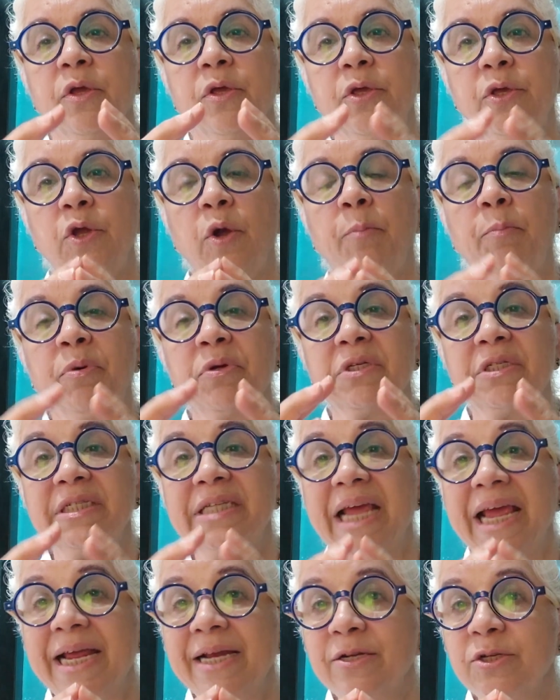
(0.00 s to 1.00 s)
your
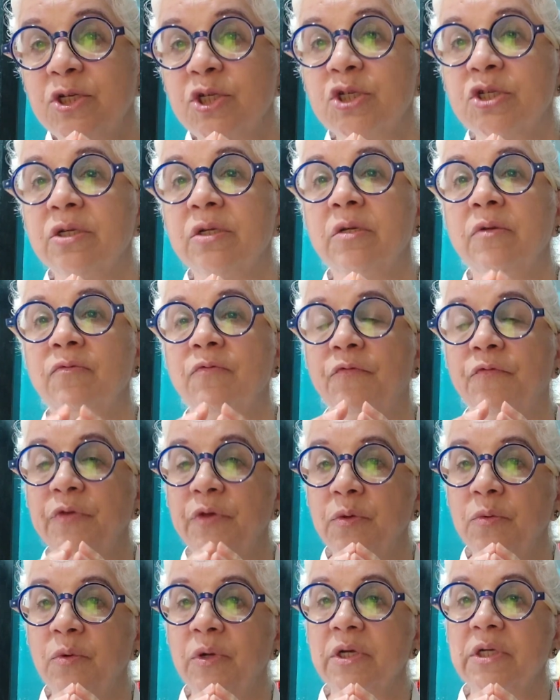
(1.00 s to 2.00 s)
potential
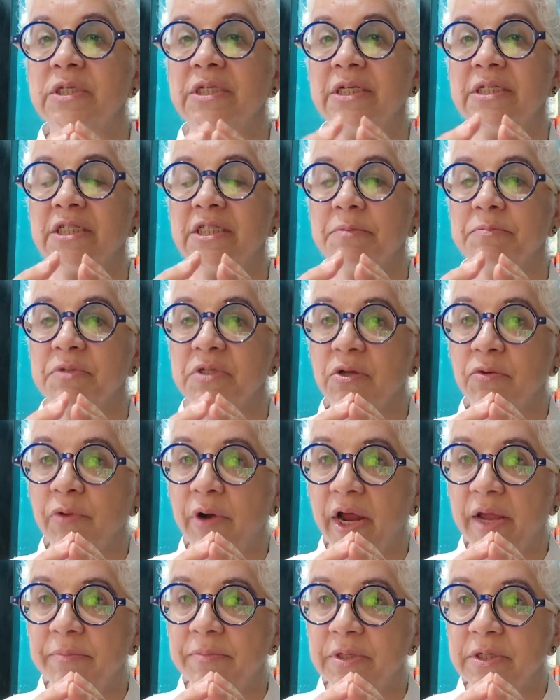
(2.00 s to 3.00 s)
viewers and
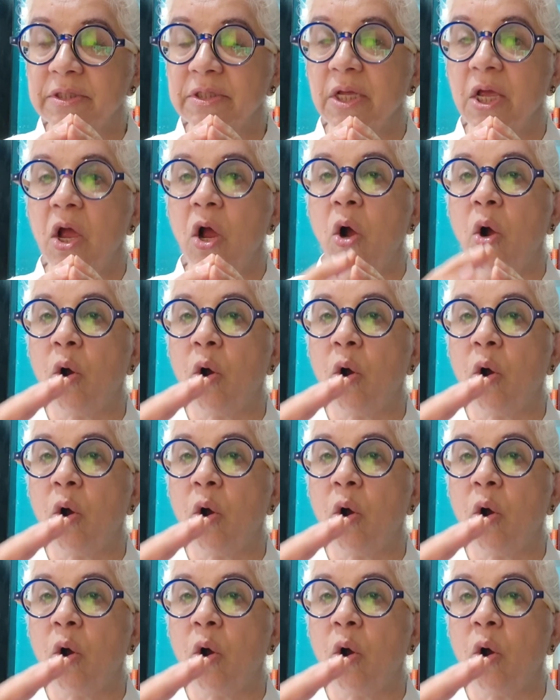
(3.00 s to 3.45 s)
subscribers